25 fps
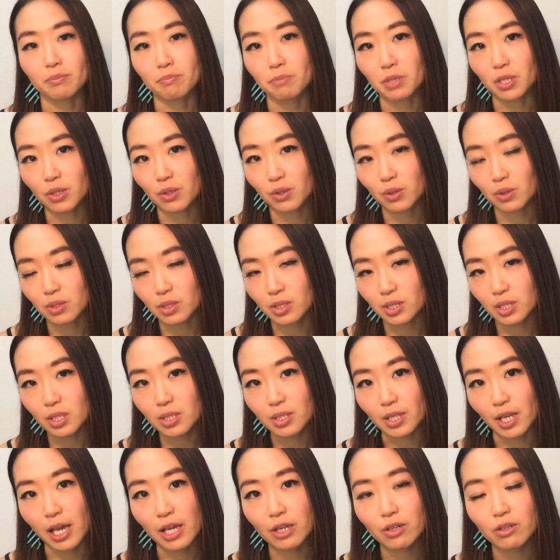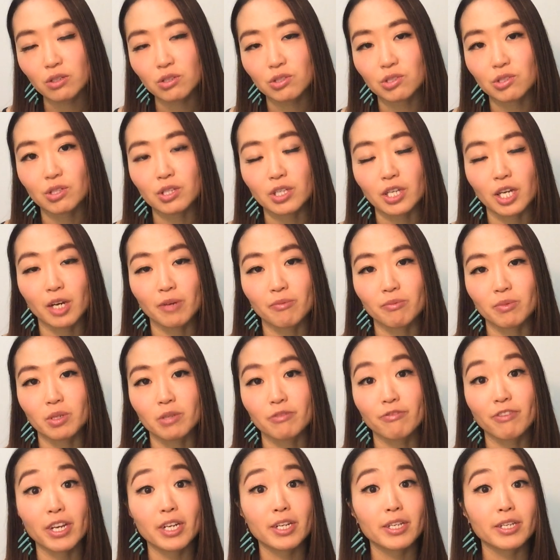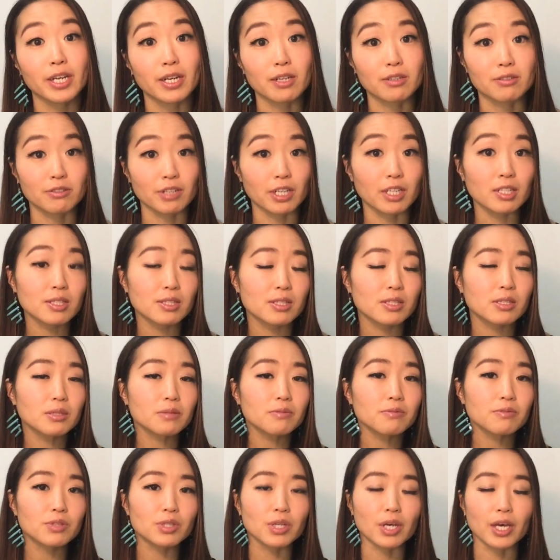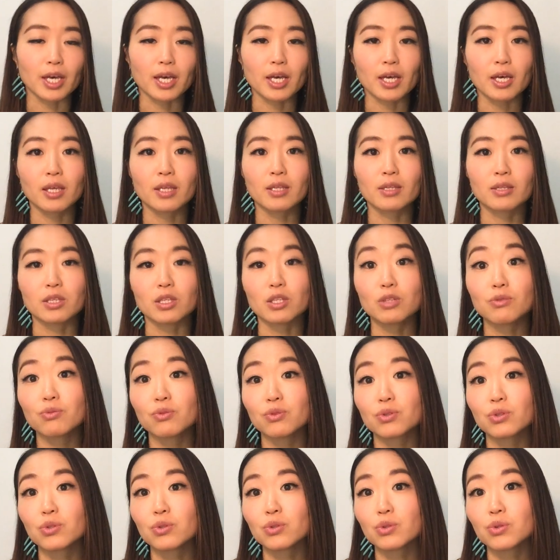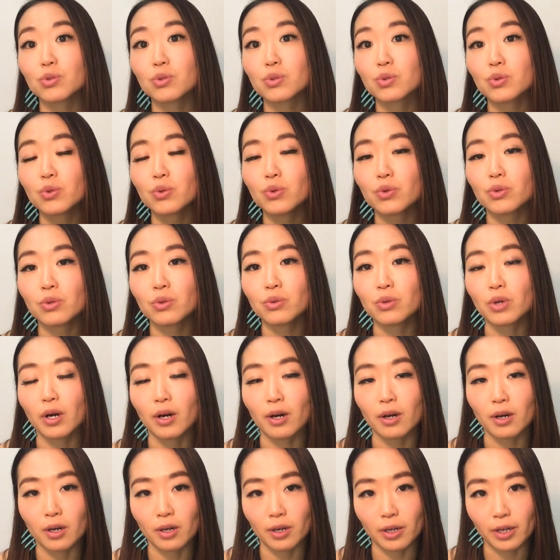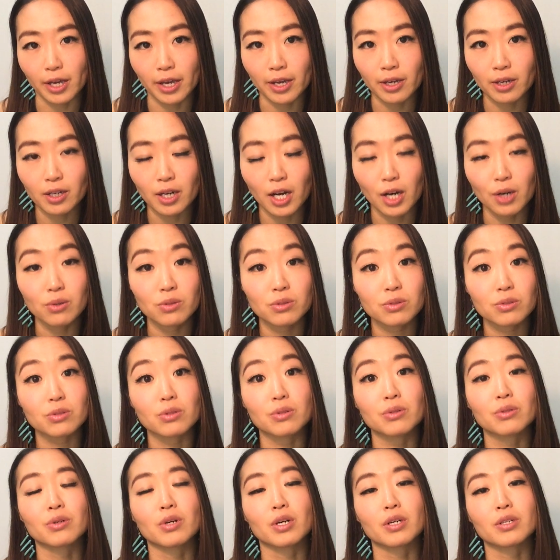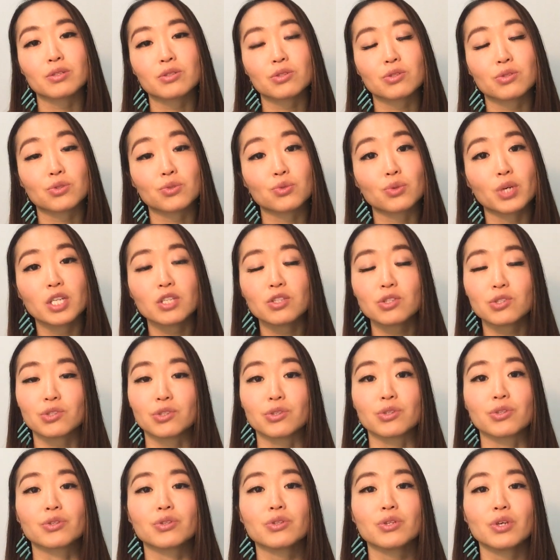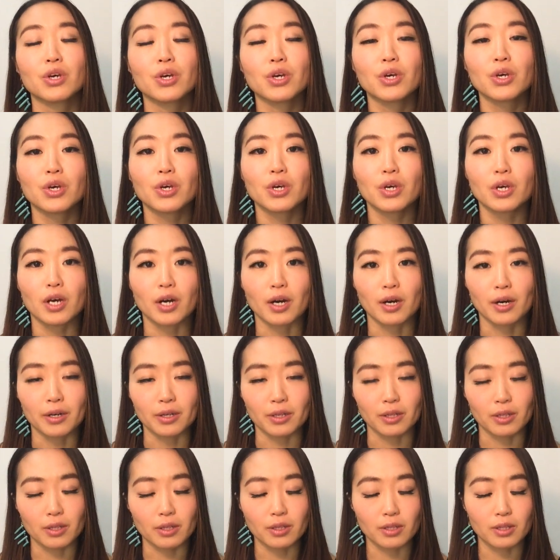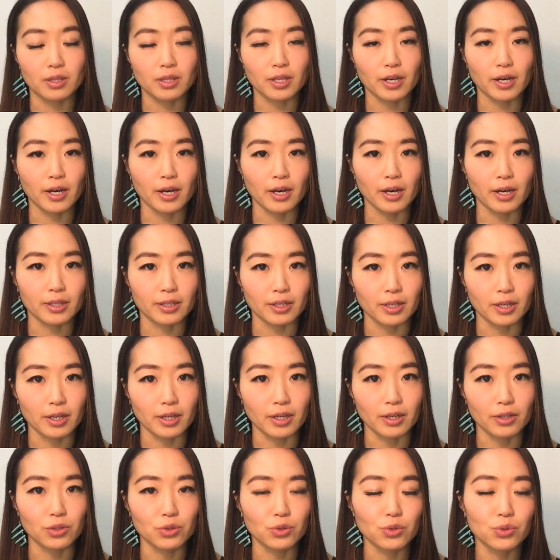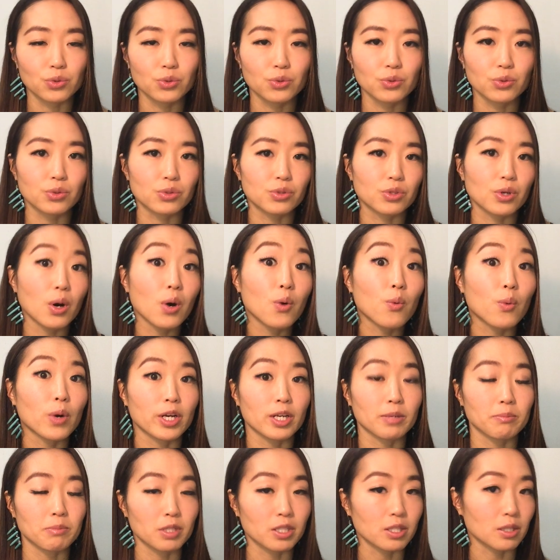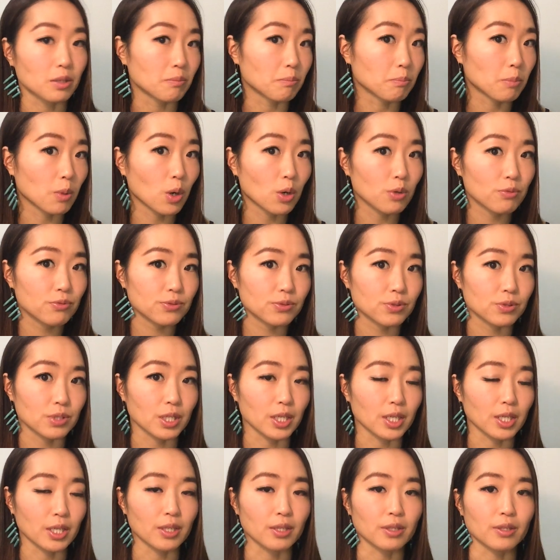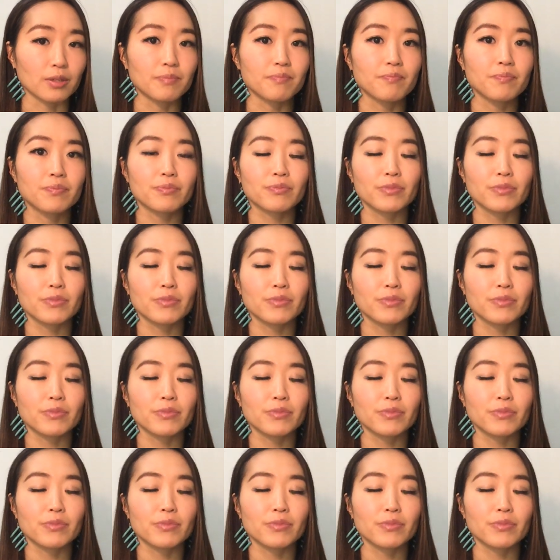because this energy can be very aggressive. And if you encounter a situation that you don't want to be involved in,